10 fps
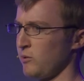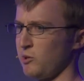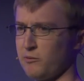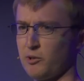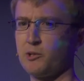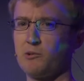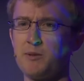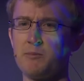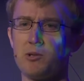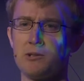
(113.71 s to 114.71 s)
a little over 100
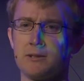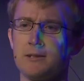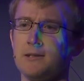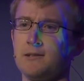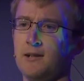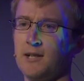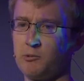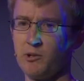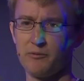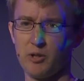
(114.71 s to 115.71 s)
people,
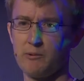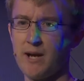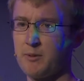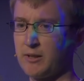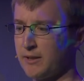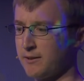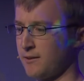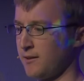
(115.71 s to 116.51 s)
growing very rapidly.